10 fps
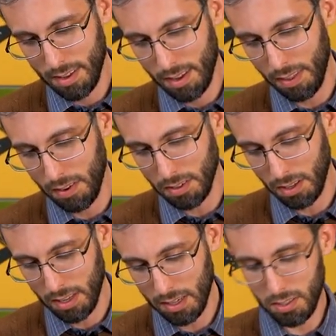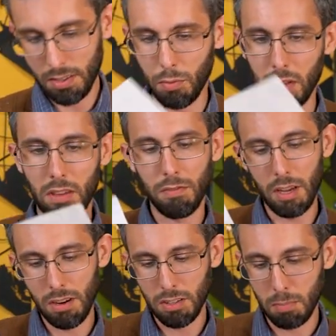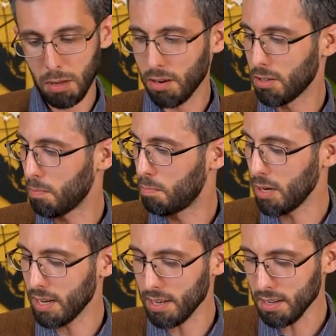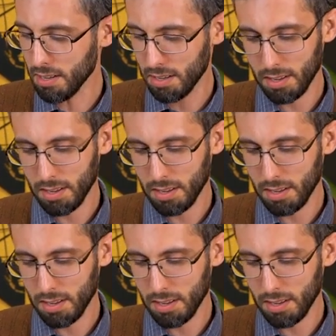And there's a list of what the figures appear to be.